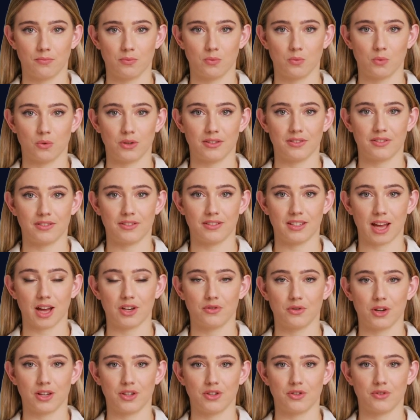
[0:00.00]
What is a
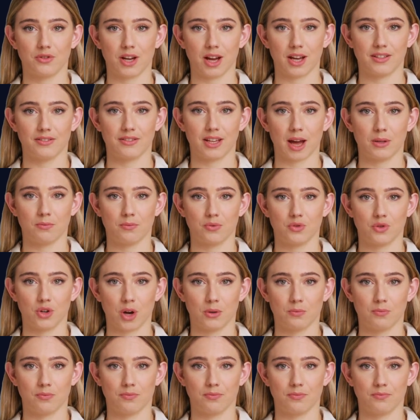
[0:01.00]
decorator in
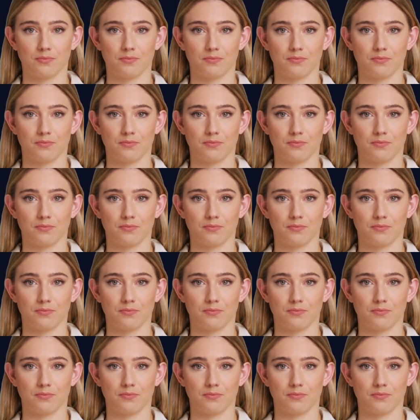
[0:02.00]
TypeScript?